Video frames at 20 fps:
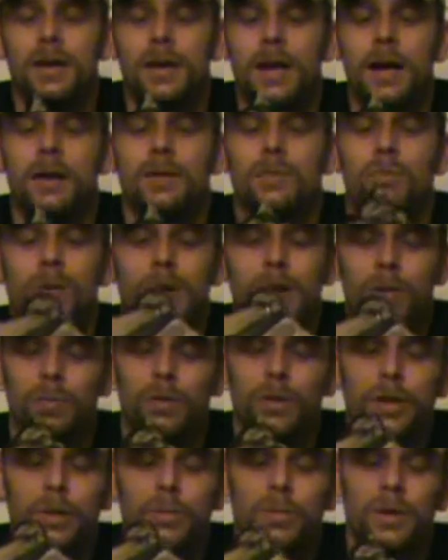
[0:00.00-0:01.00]
Now, what I
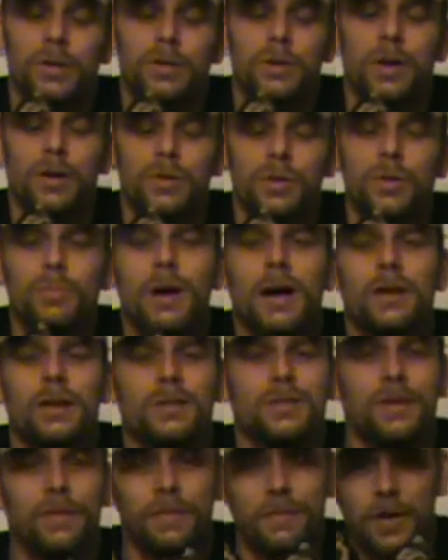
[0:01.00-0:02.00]
really want to talk to you about
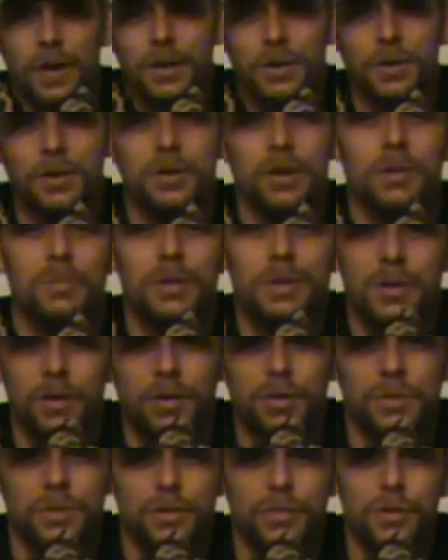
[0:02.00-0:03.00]
is the function and
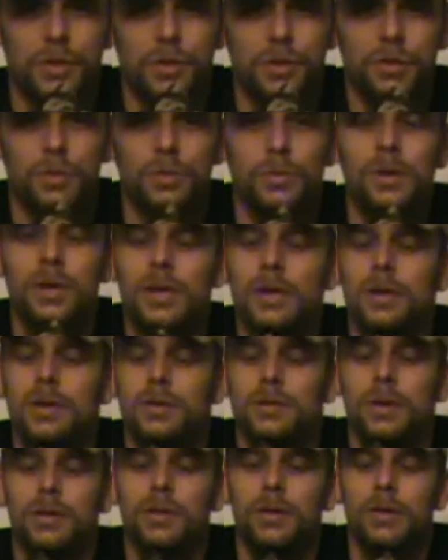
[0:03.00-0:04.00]
materials of a shoe
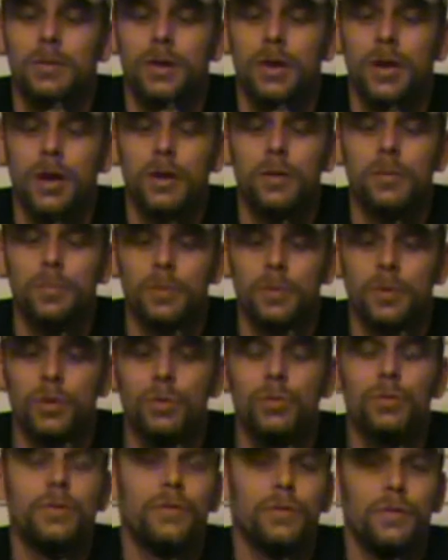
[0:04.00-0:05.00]
so that it will help
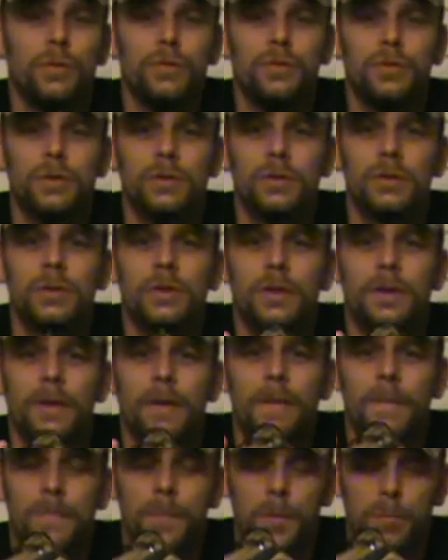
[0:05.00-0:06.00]
you in the future
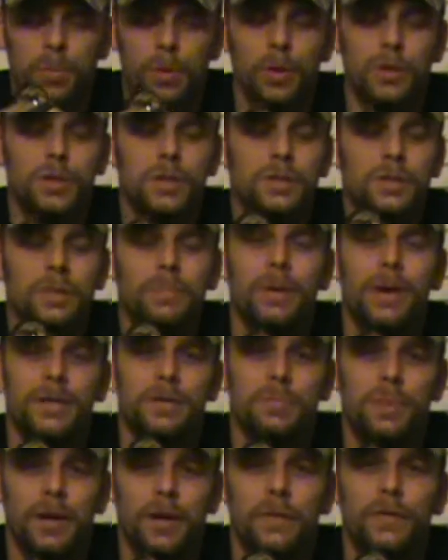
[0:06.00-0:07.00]
purchase the
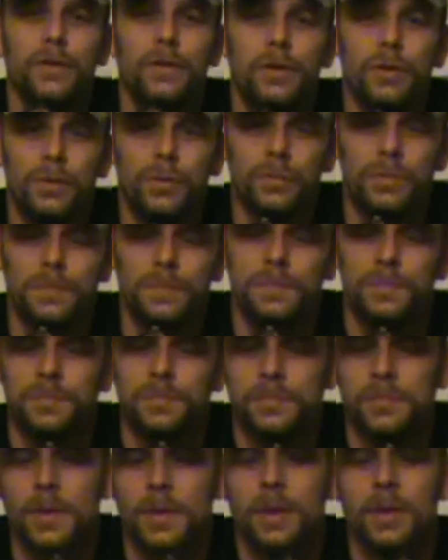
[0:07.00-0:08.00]
best pair for you.
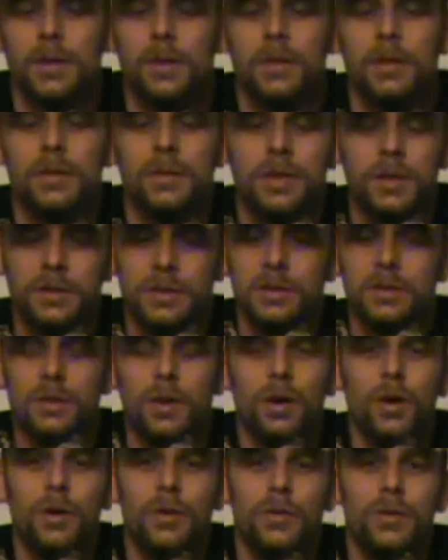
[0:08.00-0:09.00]
This is
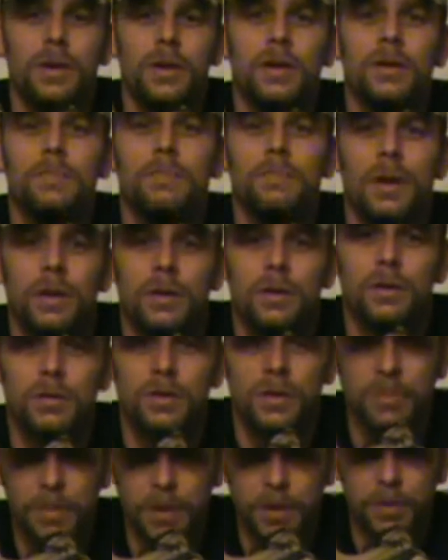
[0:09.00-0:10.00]
called the
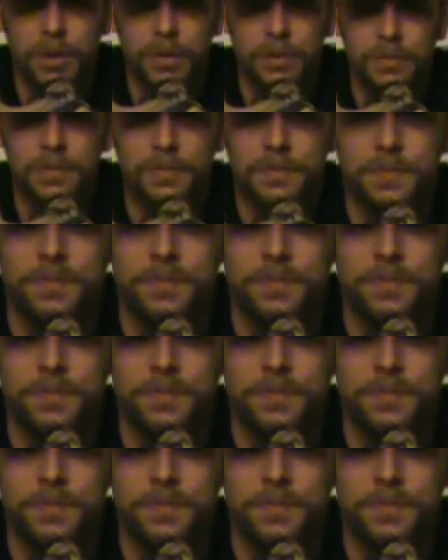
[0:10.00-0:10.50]
Merrell Chameleon.